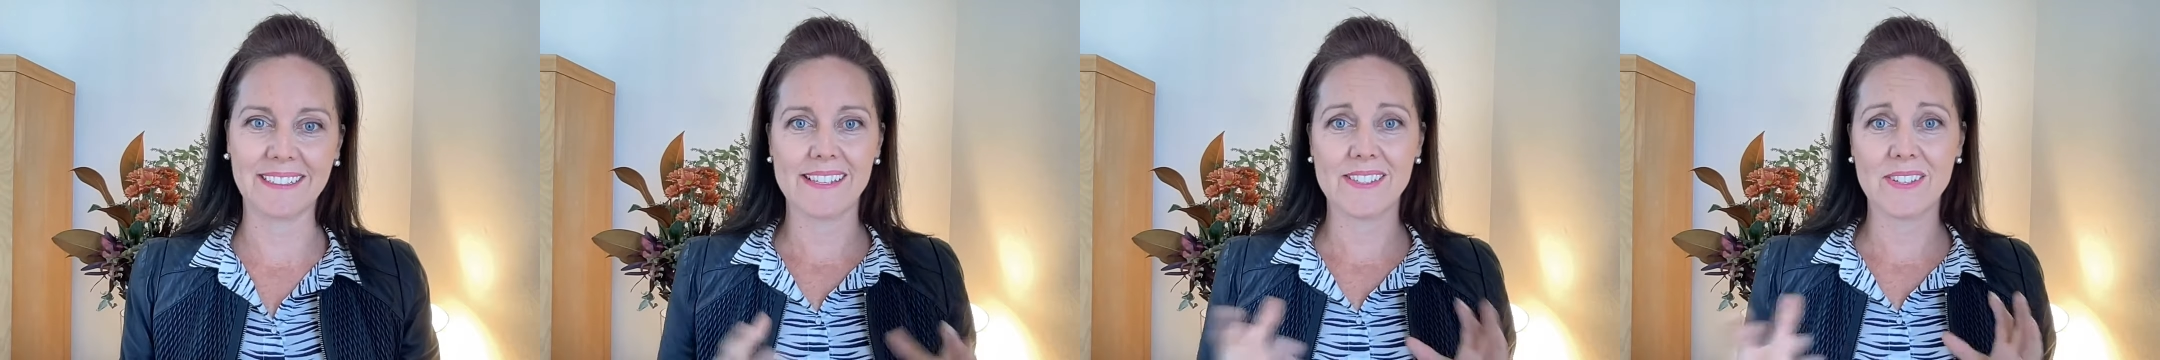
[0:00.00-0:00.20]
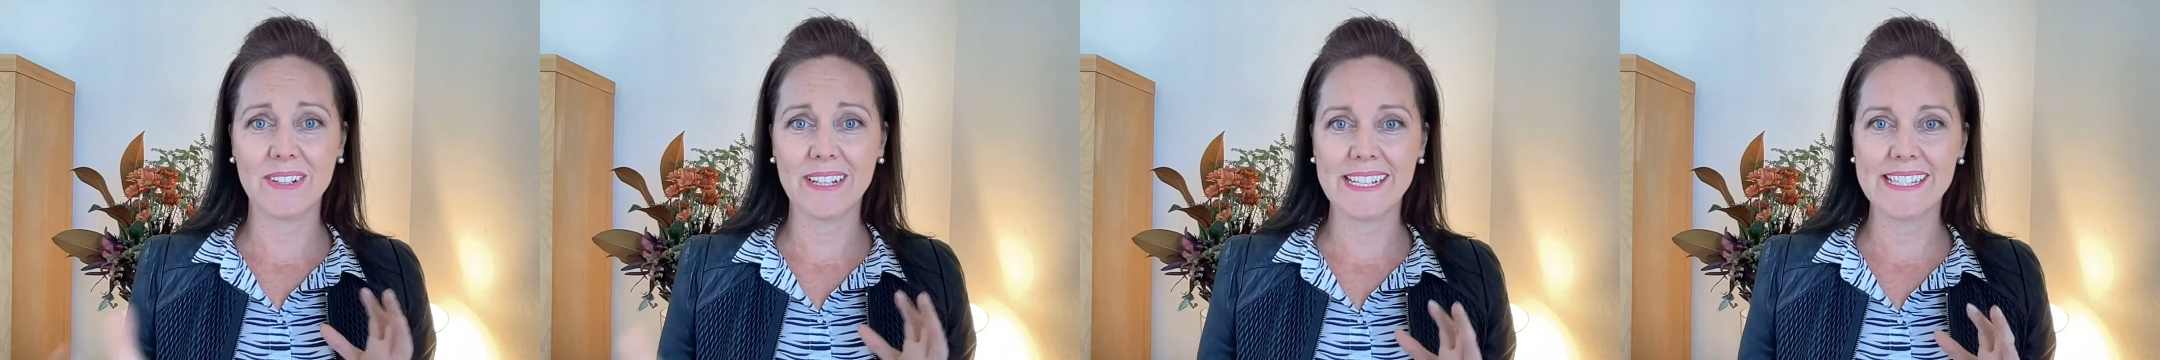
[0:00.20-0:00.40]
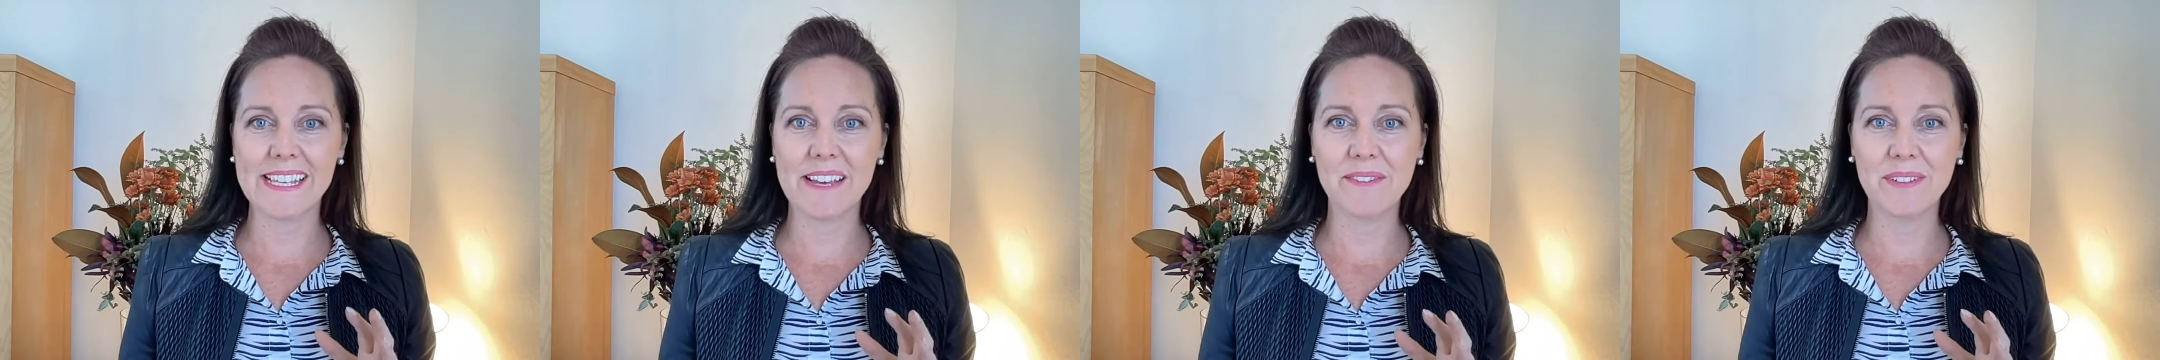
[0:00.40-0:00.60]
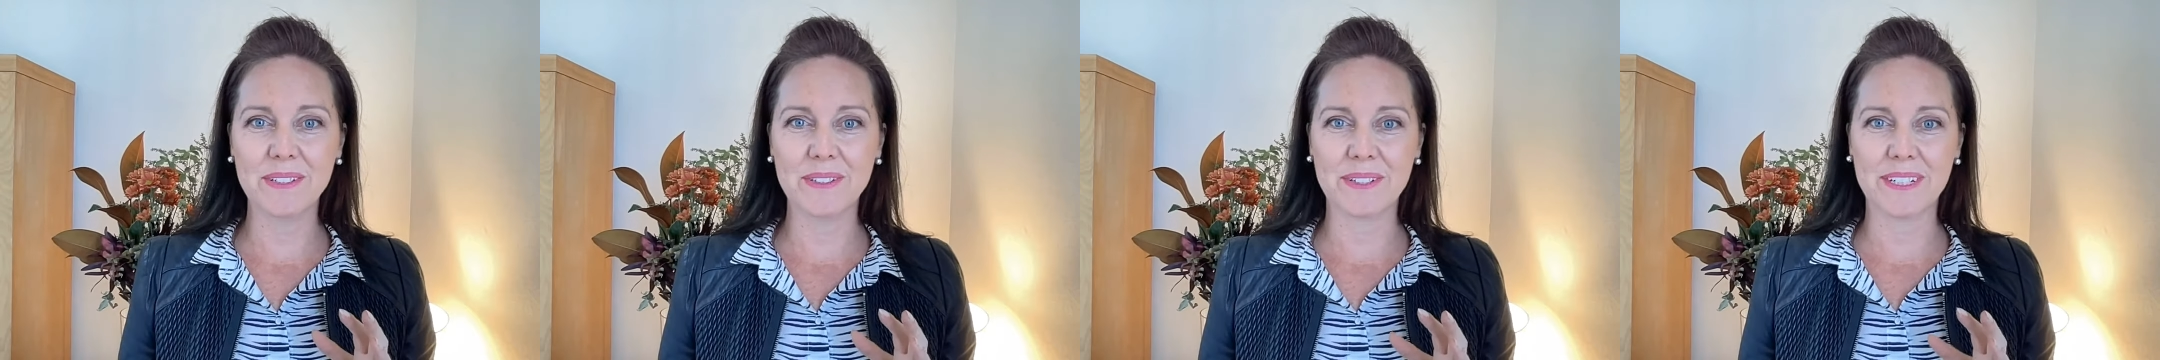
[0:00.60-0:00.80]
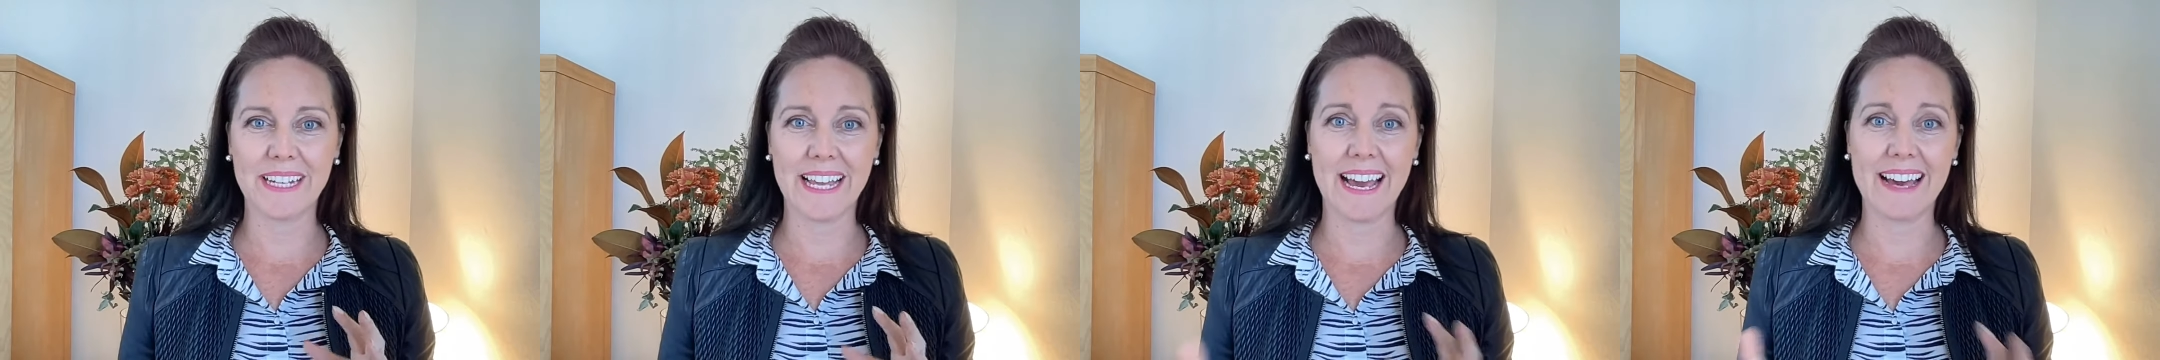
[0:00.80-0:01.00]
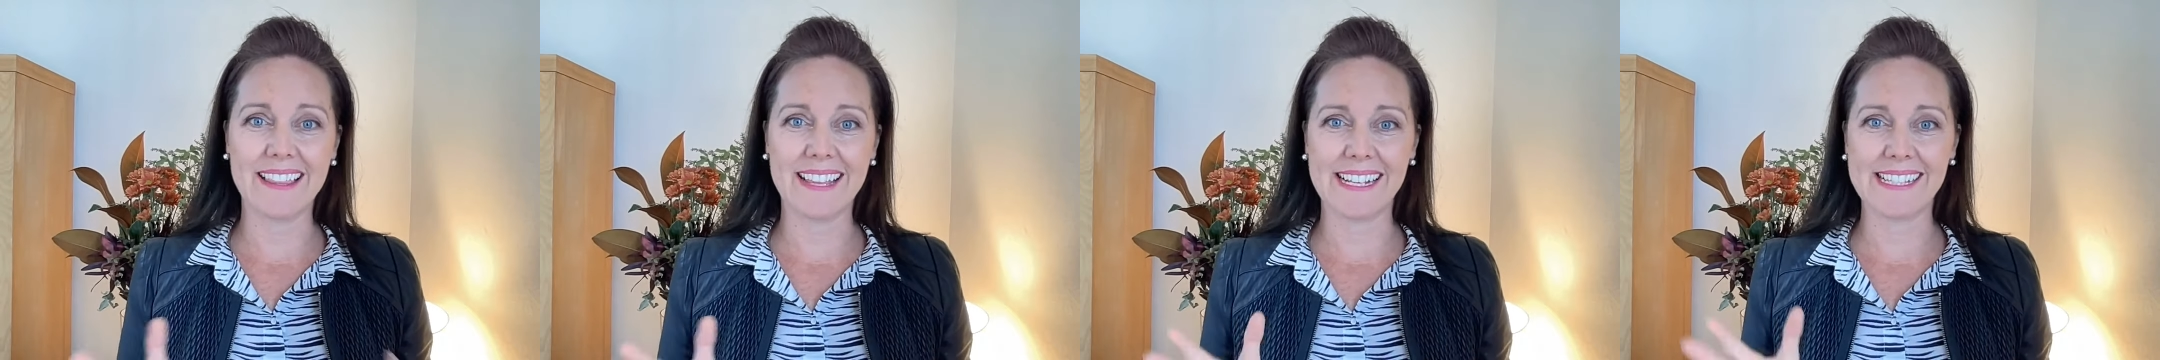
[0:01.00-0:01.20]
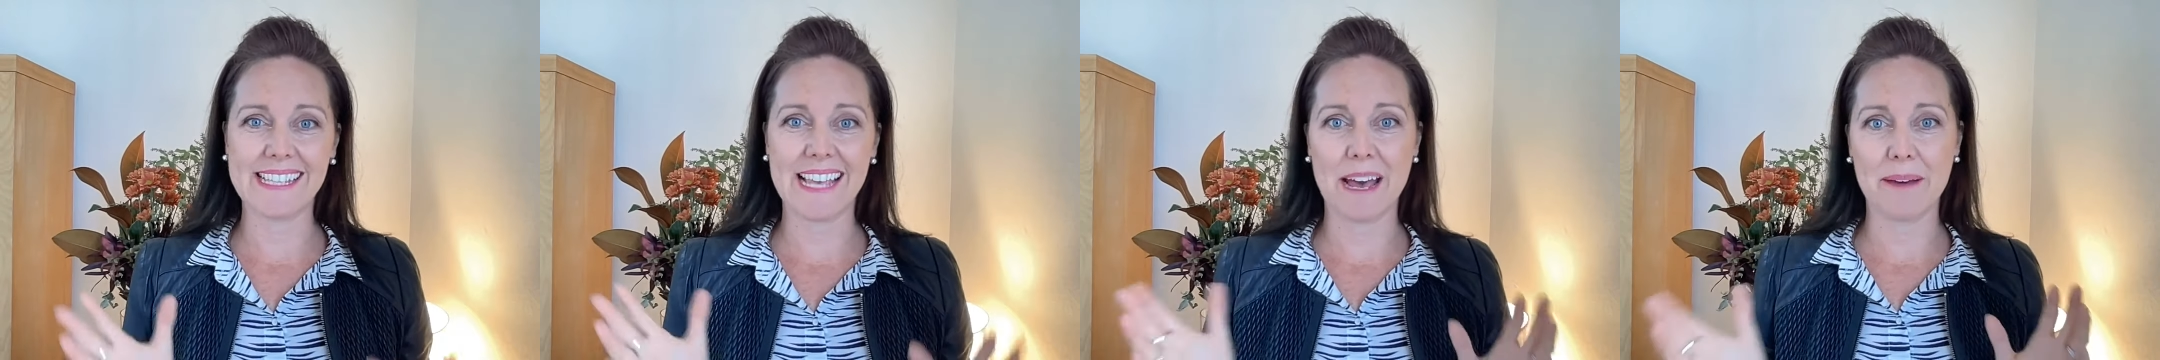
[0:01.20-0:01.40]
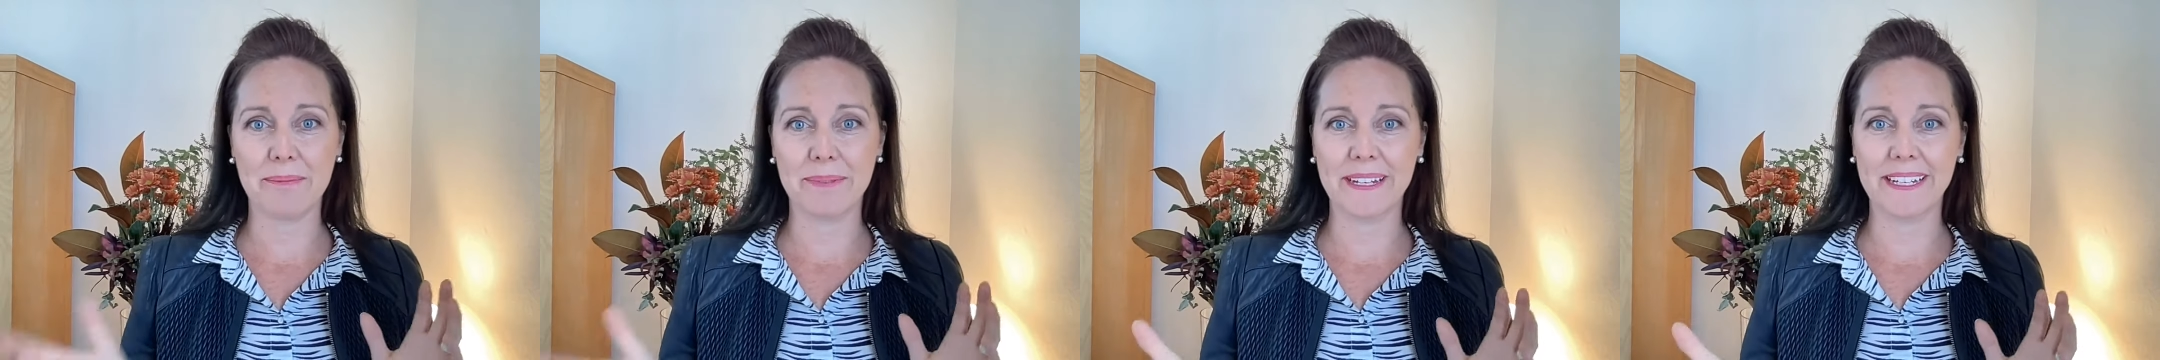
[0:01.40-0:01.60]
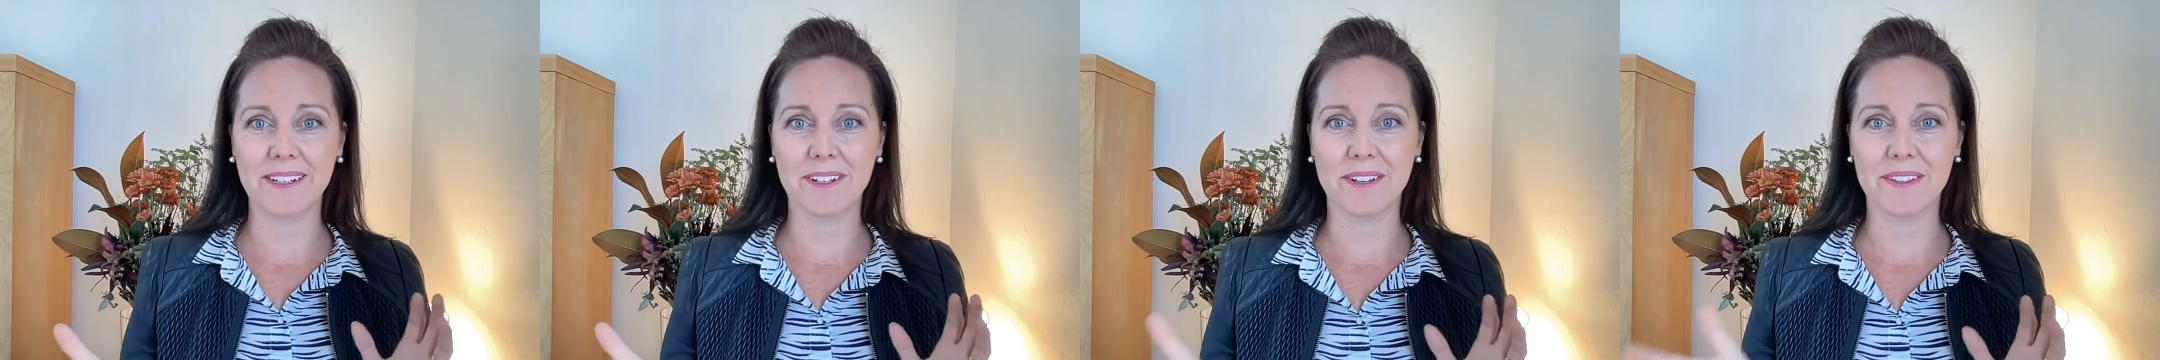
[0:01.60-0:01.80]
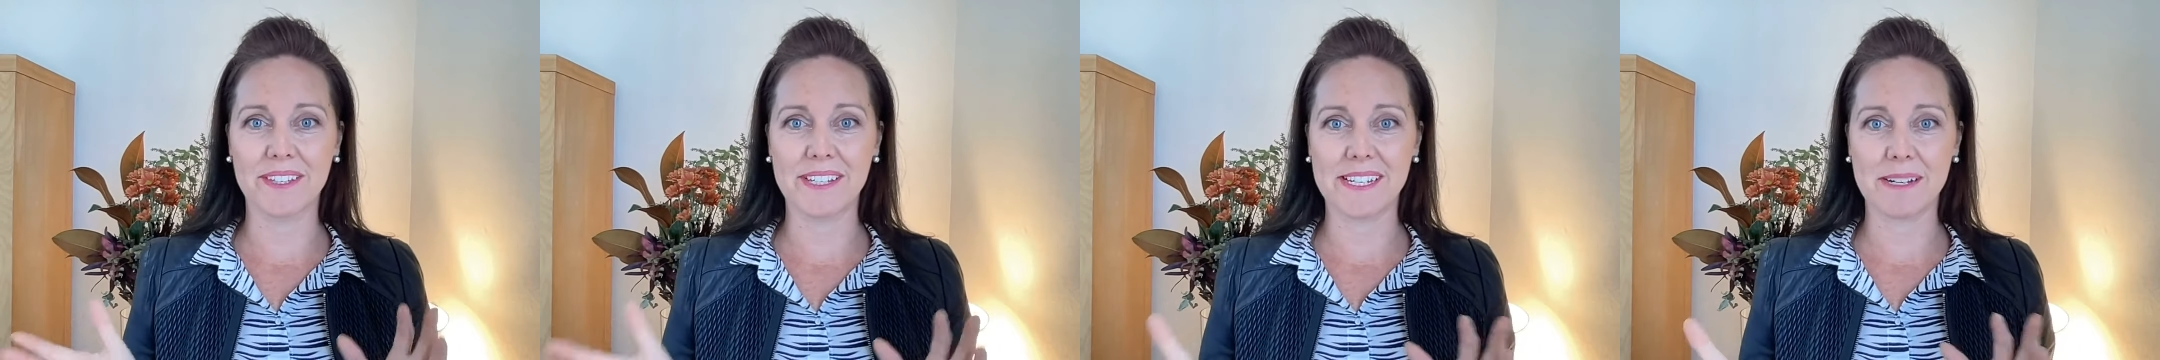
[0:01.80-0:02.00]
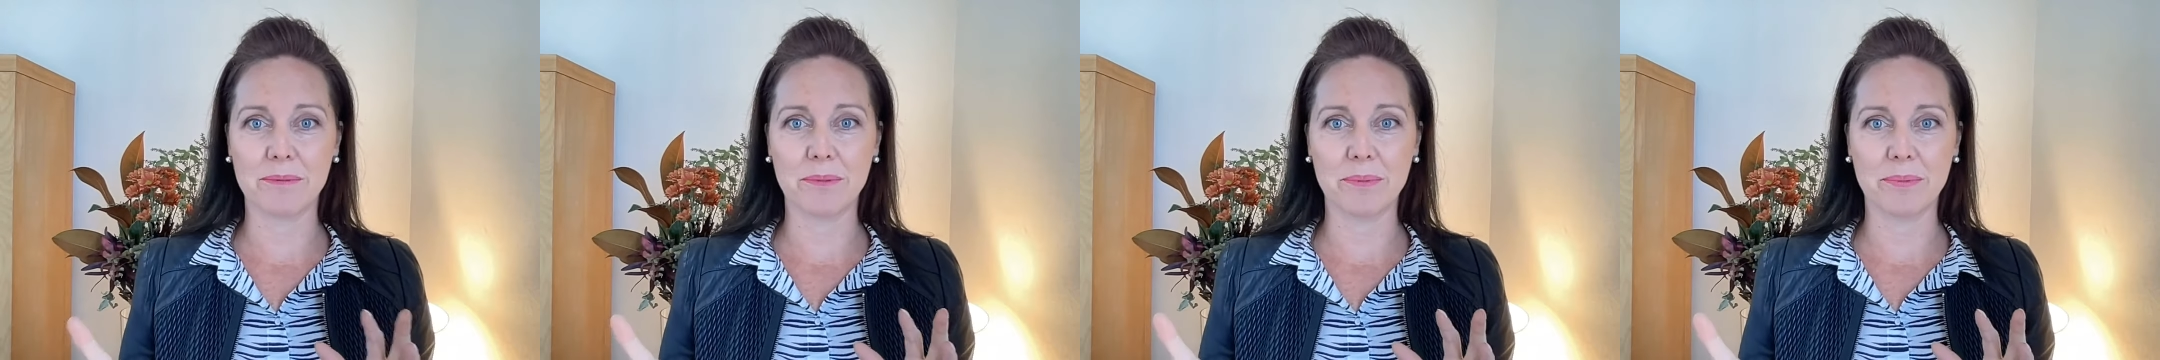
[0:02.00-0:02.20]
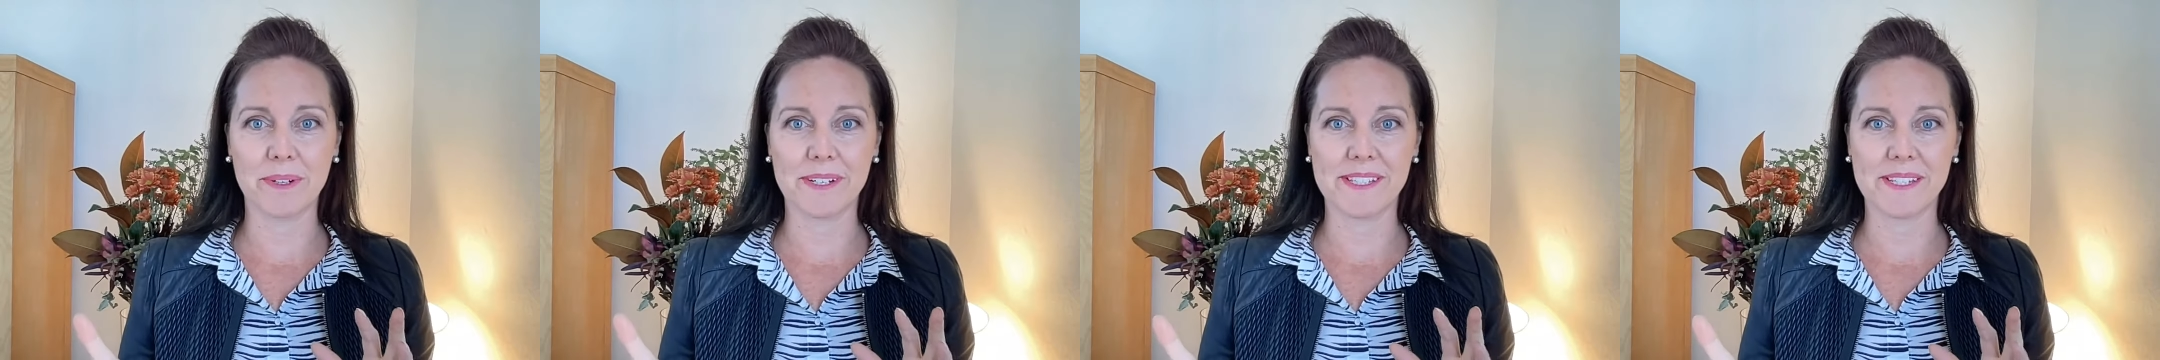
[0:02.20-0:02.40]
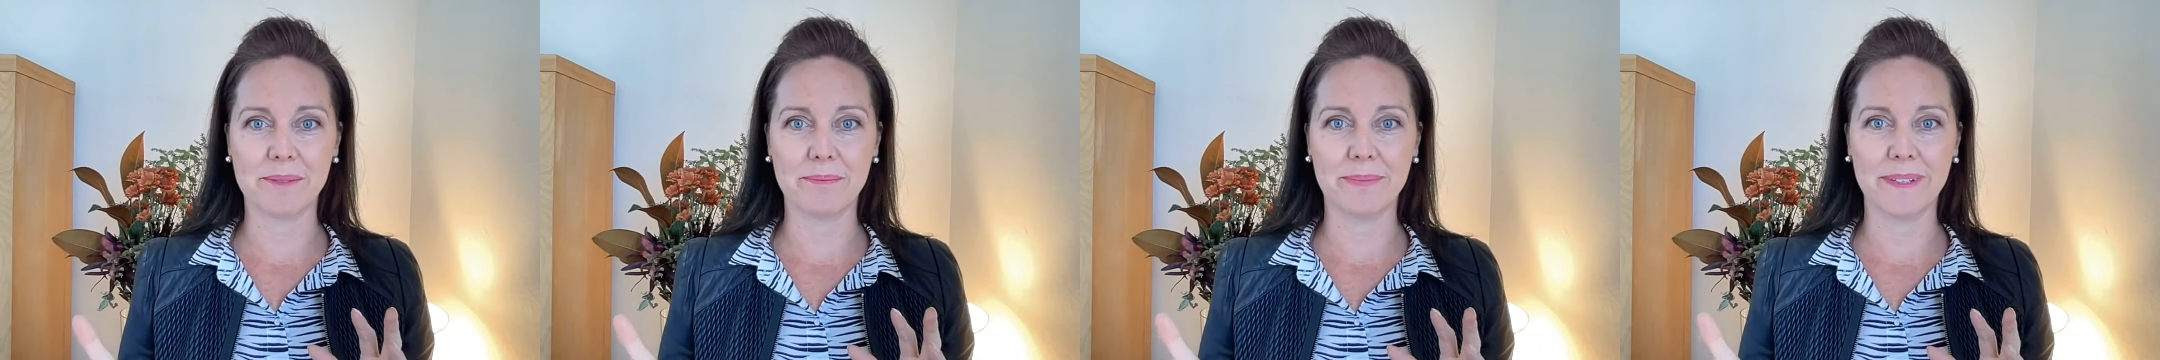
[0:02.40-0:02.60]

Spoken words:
So let's have a look at how that's happening on the double-breasted